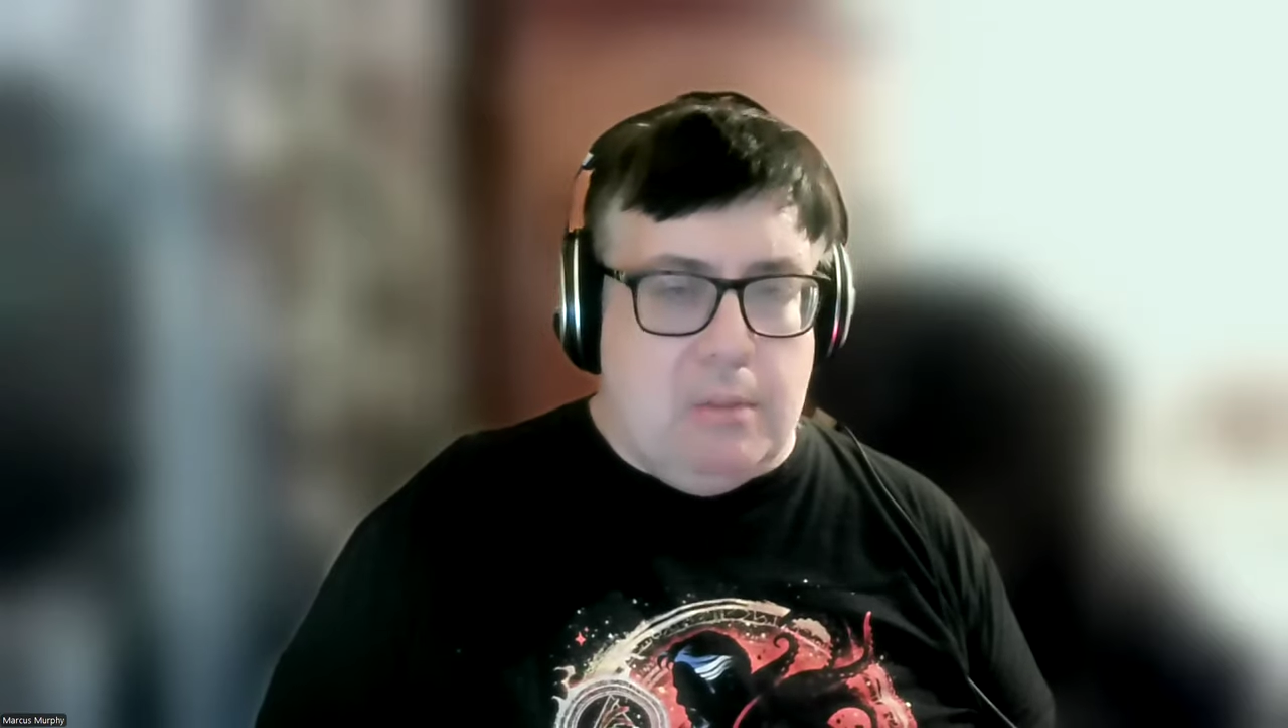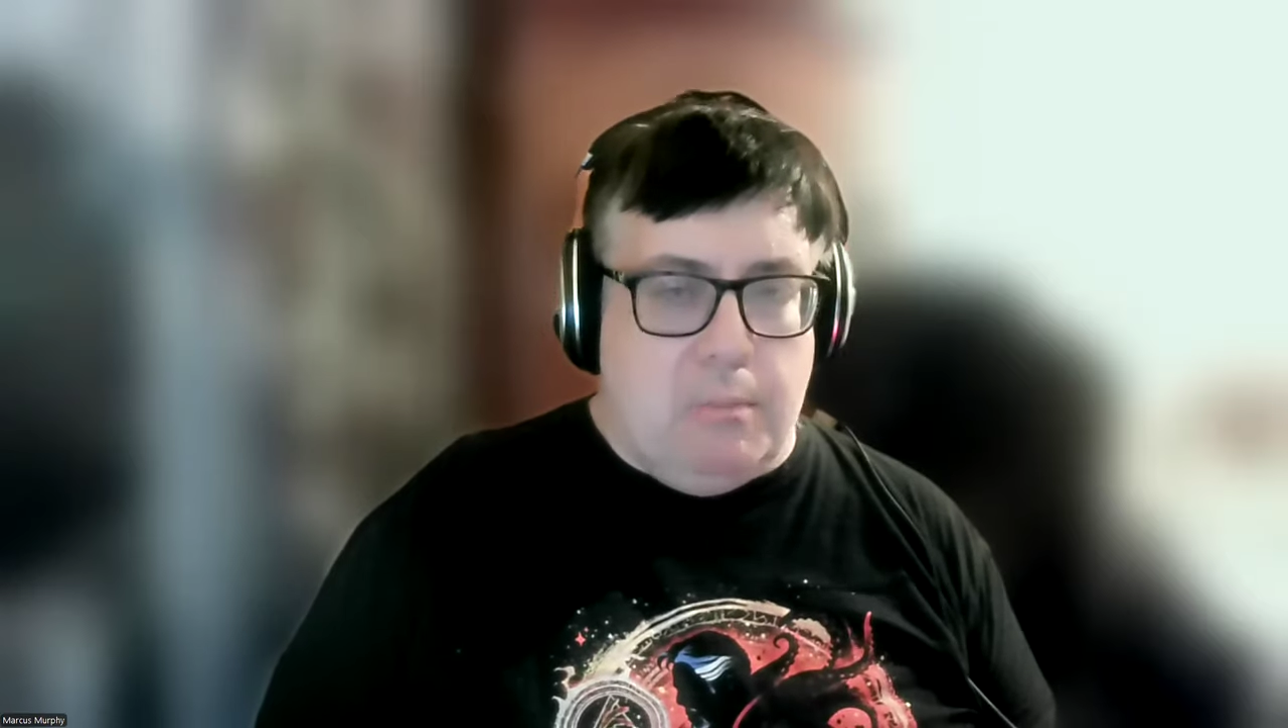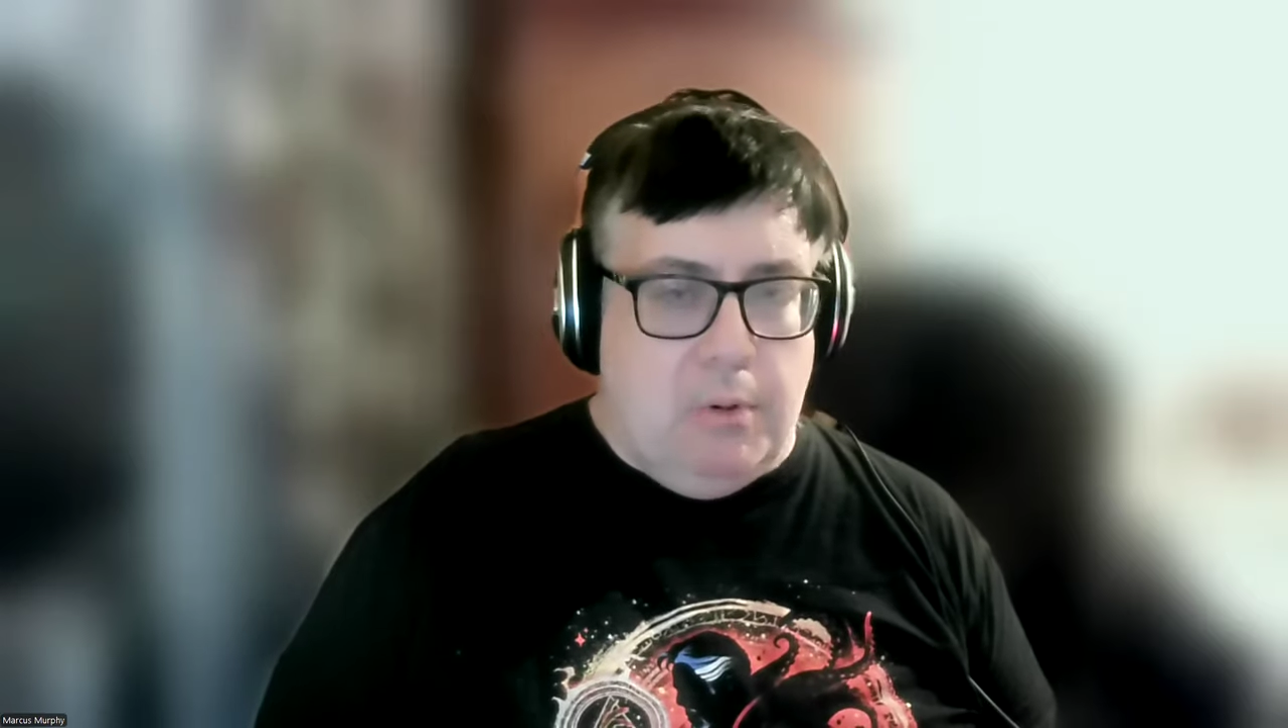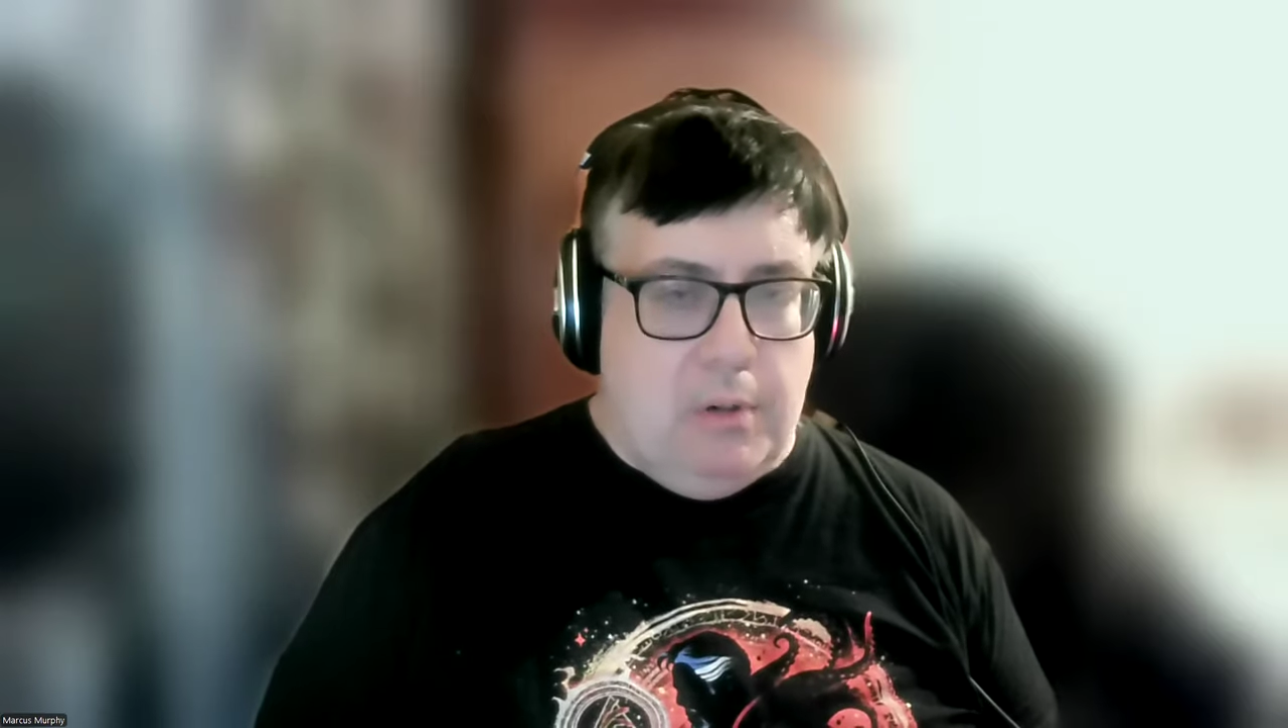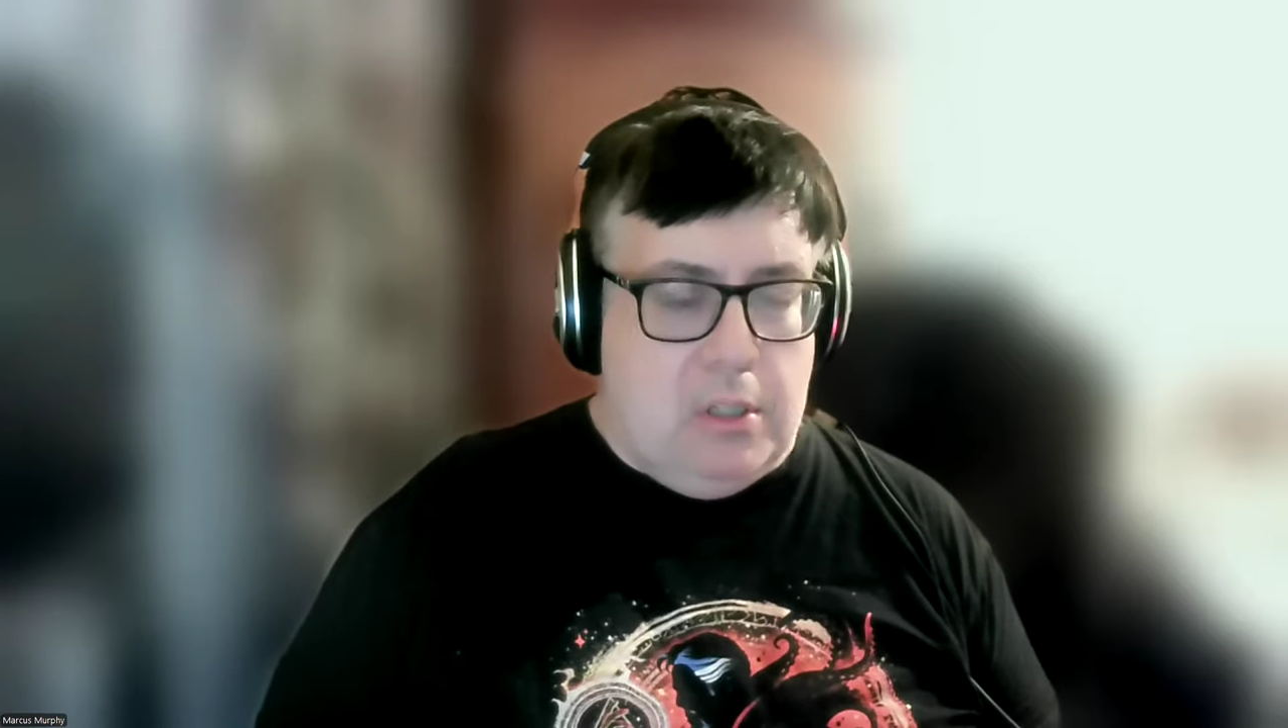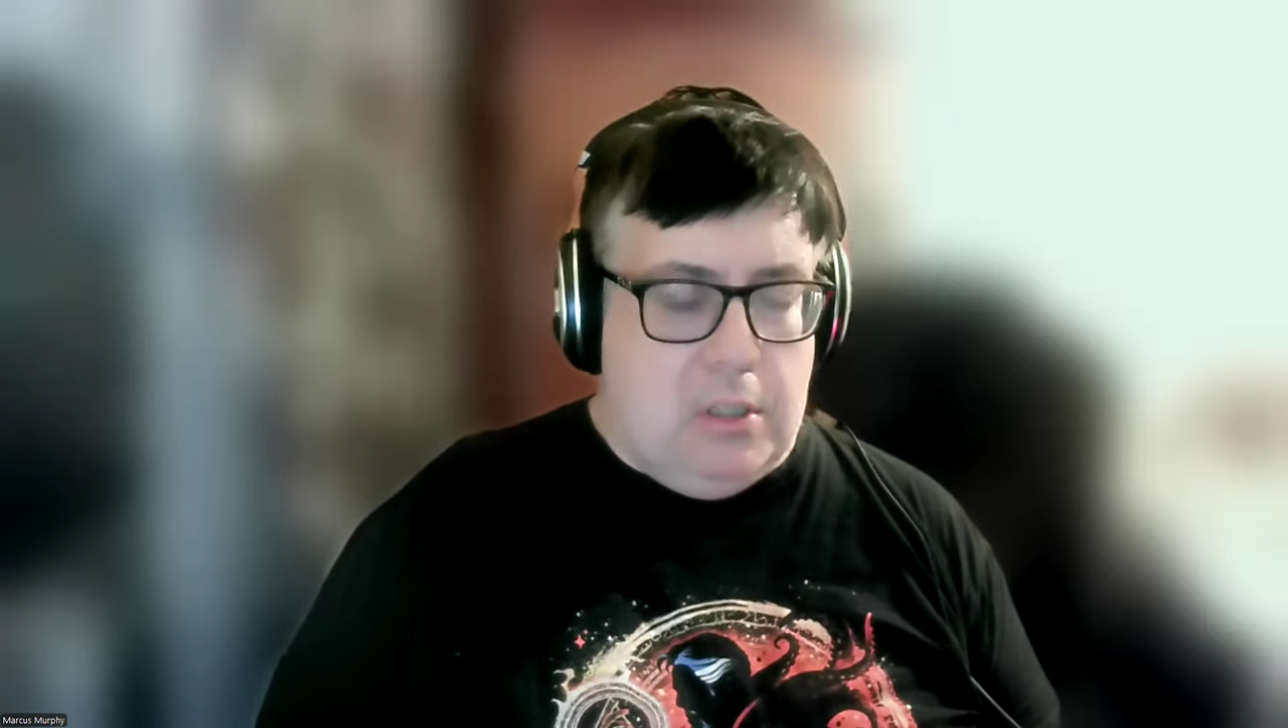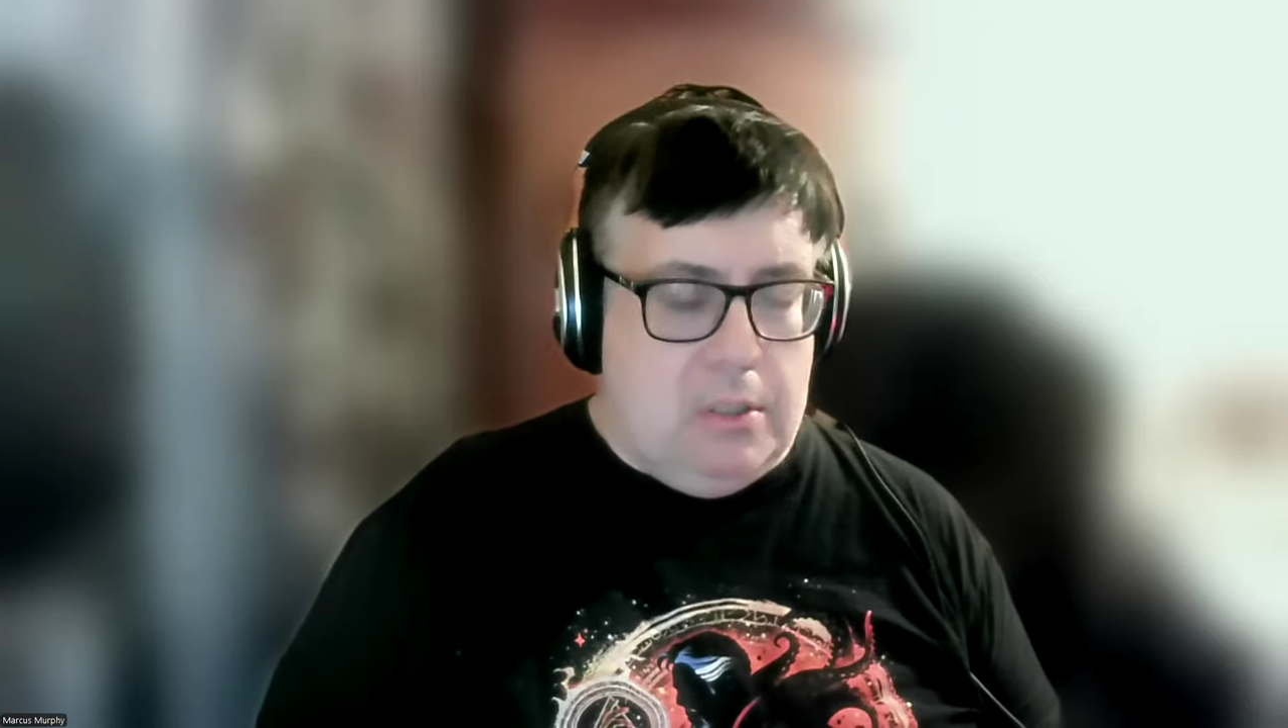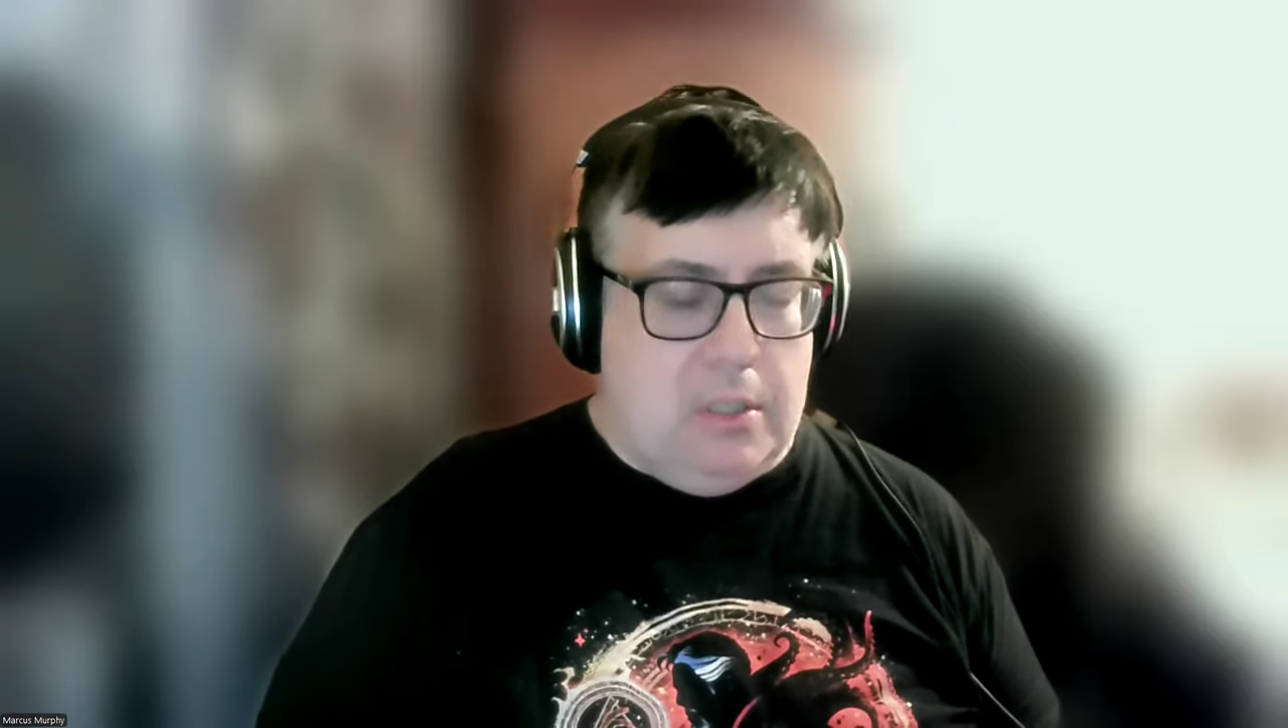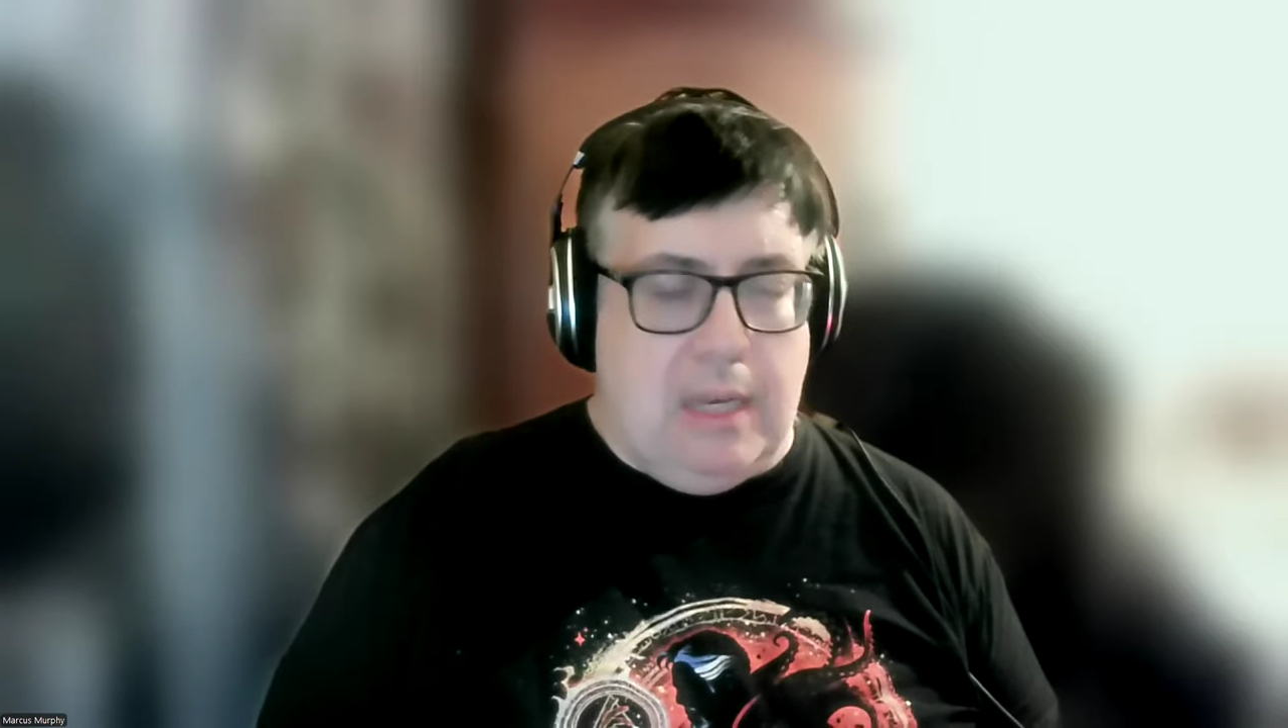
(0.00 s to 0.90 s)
Mauritius